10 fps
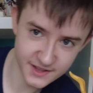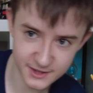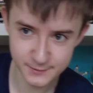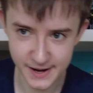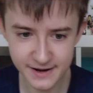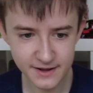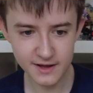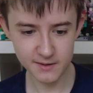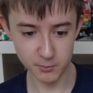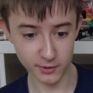that they're in,
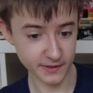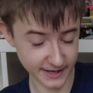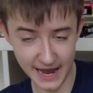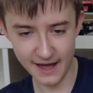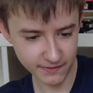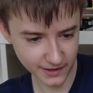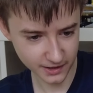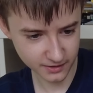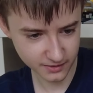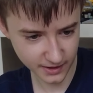but they can. They
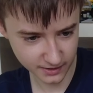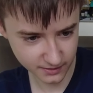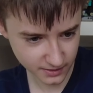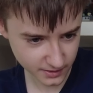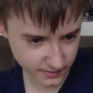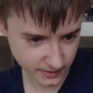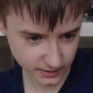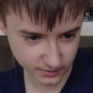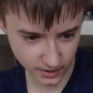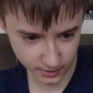can
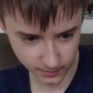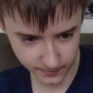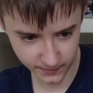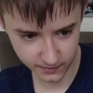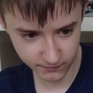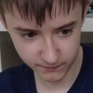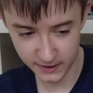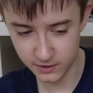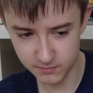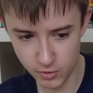turn up and their
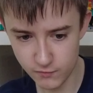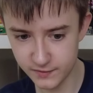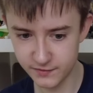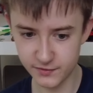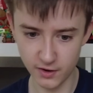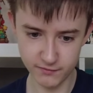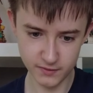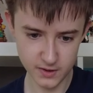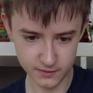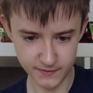feet can move and
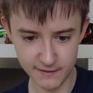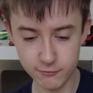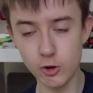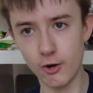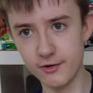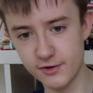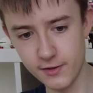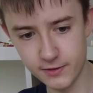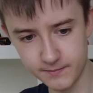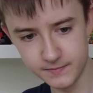stuff. Feet have claws
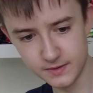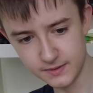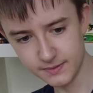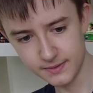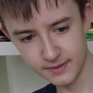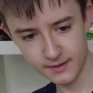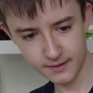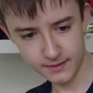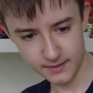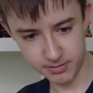on them,
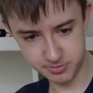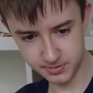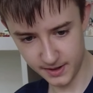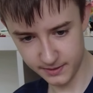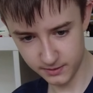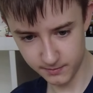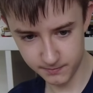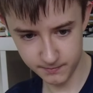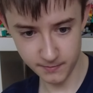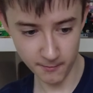and the
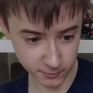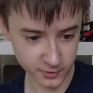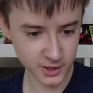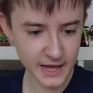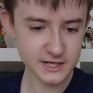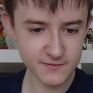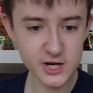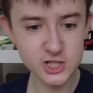legs are very